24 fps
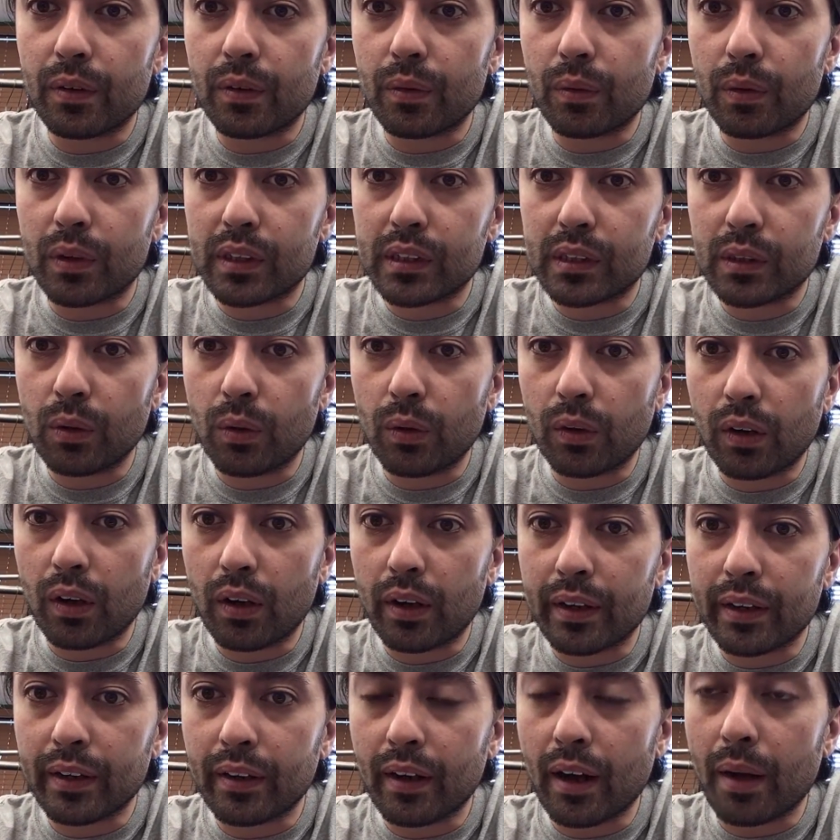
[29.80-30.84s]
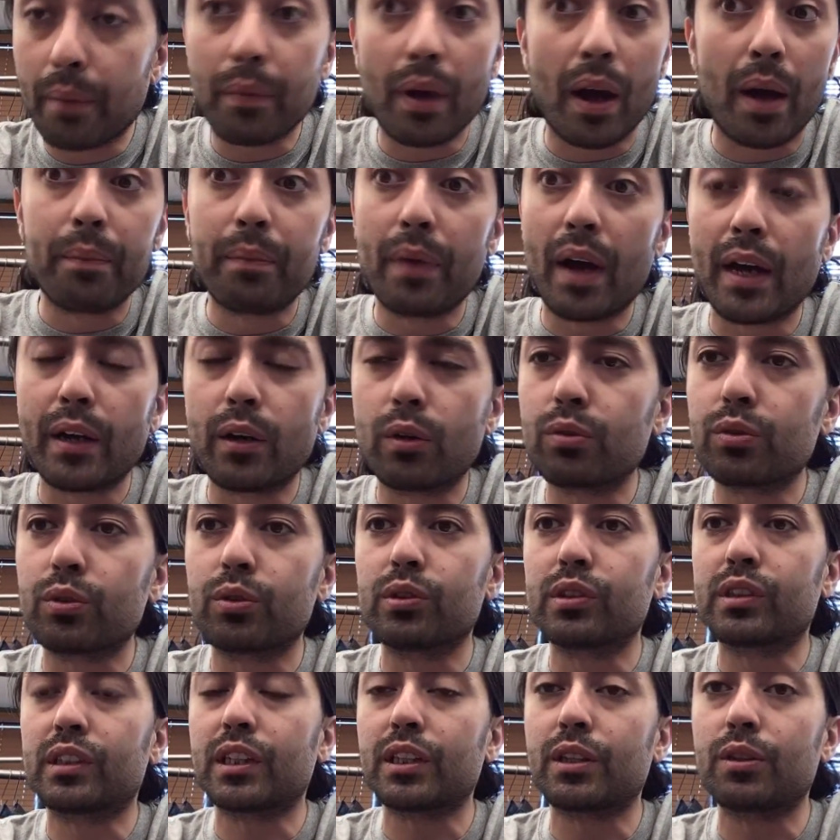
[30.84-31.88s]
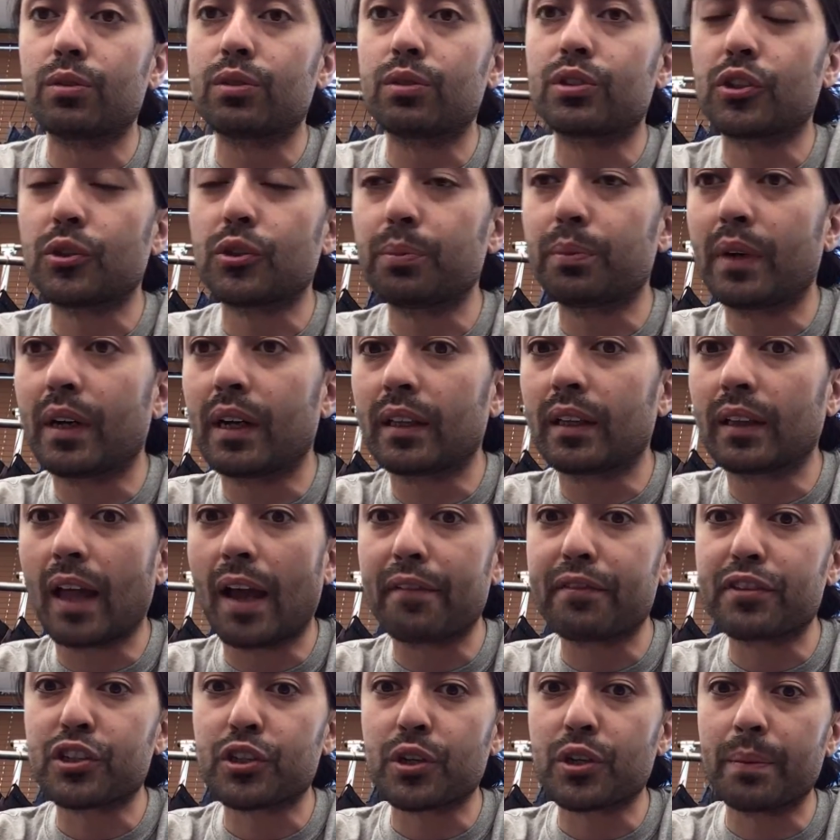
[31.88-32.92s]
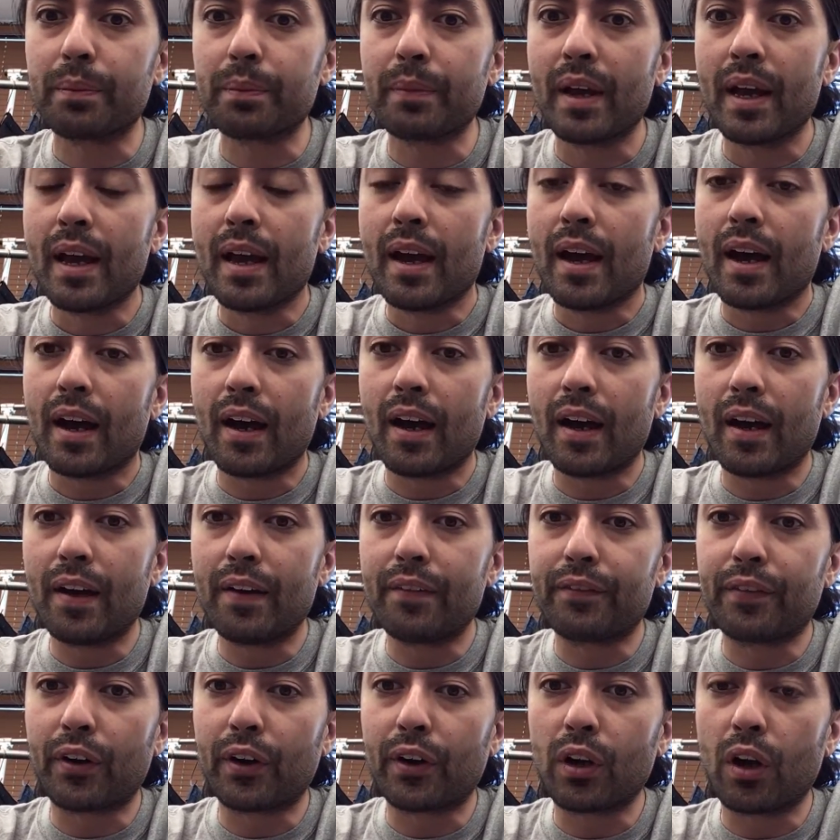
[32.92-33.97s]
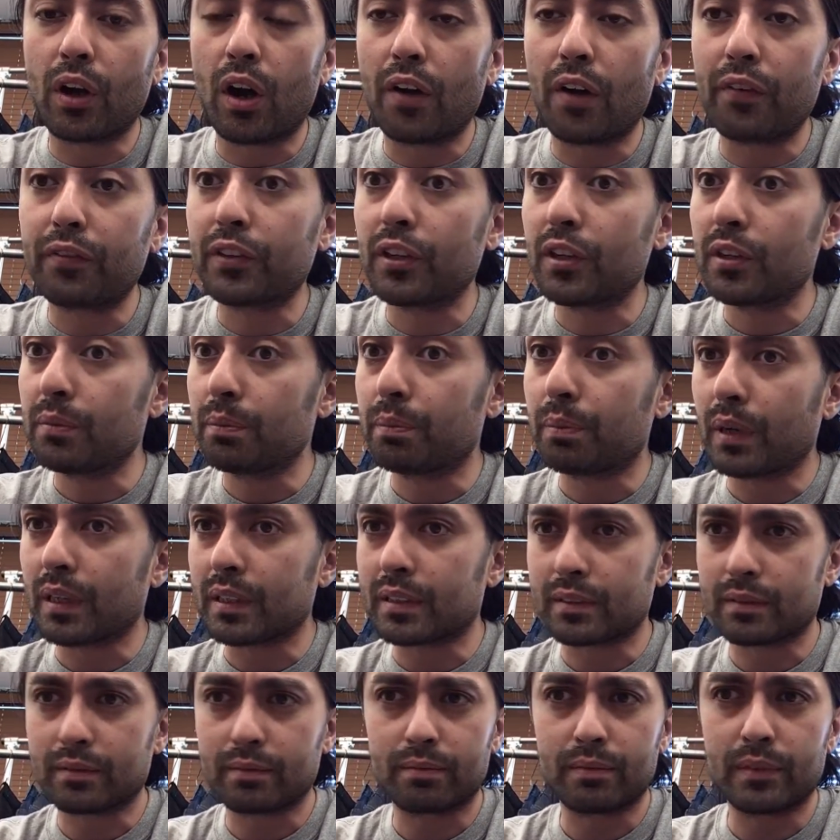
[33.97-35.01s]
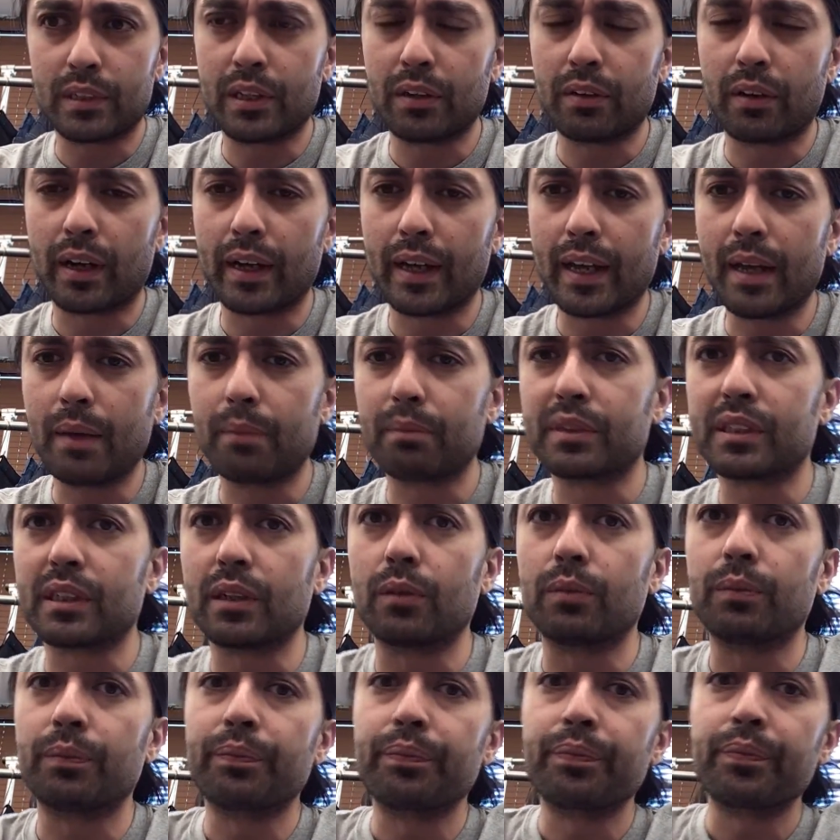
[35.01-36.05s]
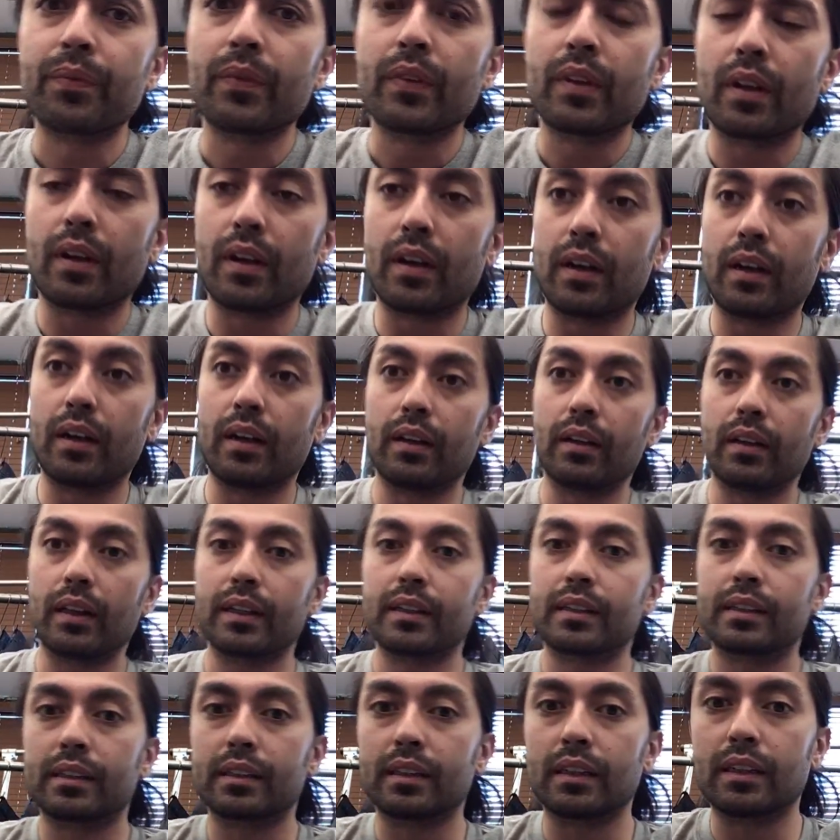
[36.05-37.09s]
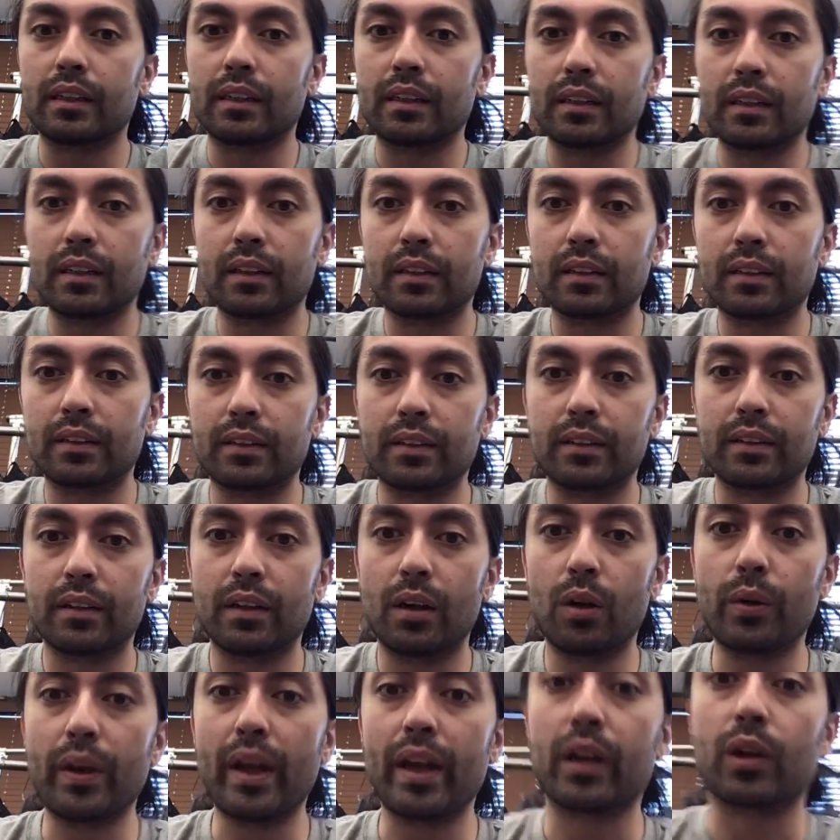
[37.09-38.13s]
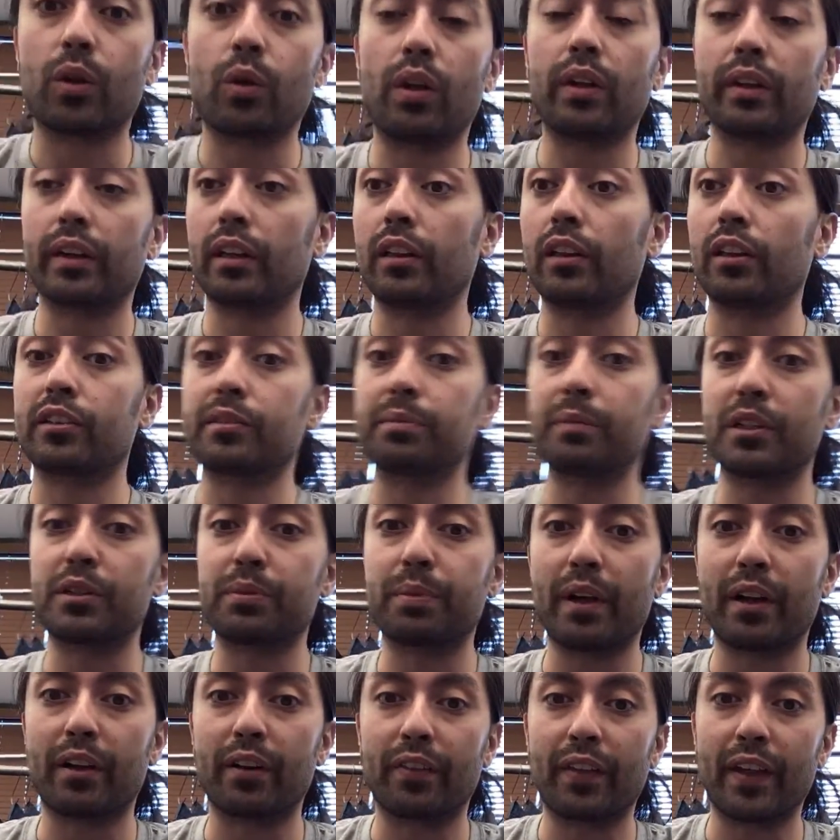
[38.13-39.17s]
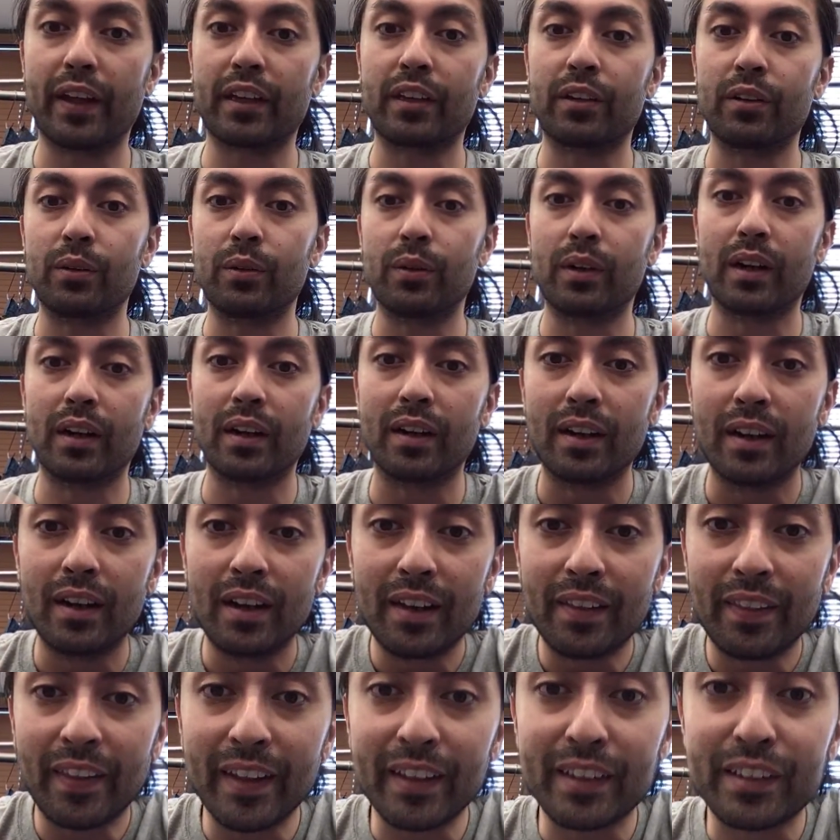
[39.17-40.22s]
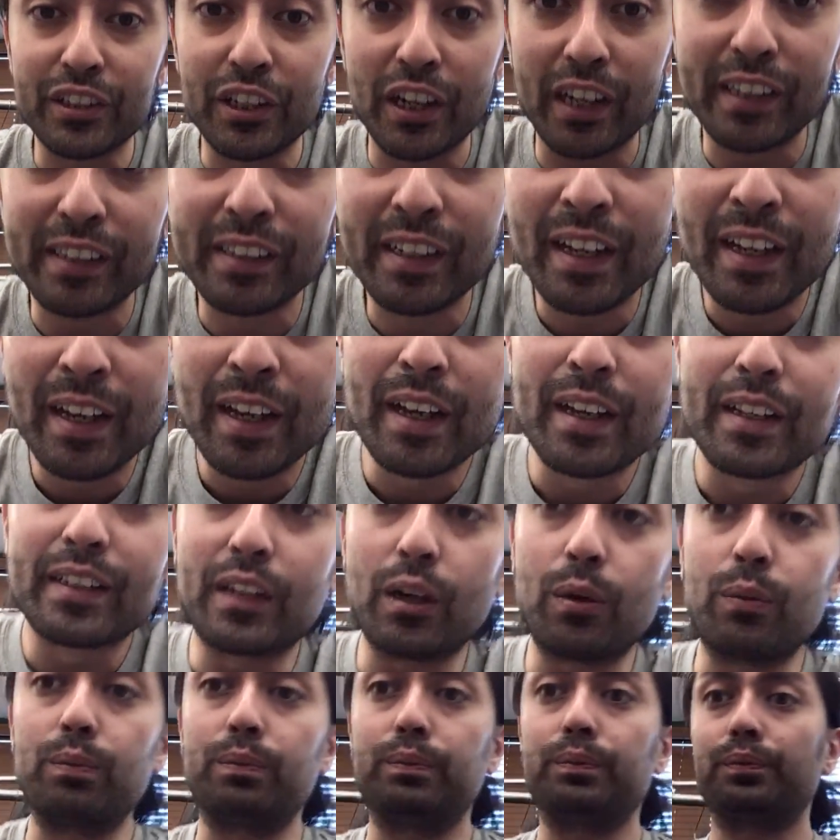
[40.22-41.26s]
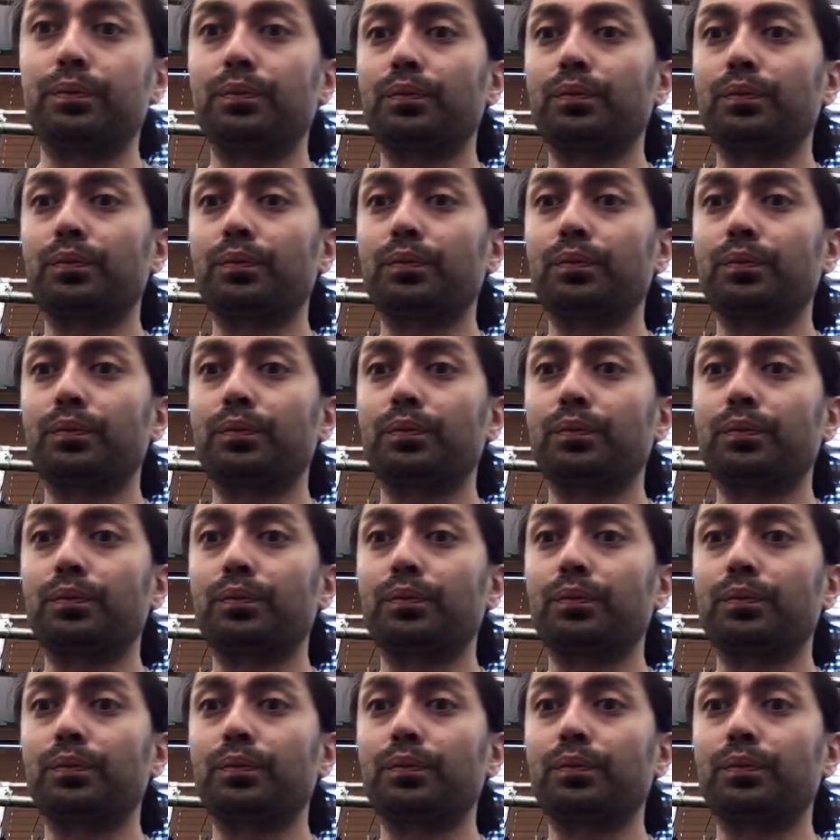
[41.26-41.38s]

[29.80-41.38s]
what's going on here. I'm, I'm, I do not use the YouTube live stream. Uh, very often, but here I am. So uh, let's, uh, okay, quality looks much better. Thank you. Uh, thanks, Chase. So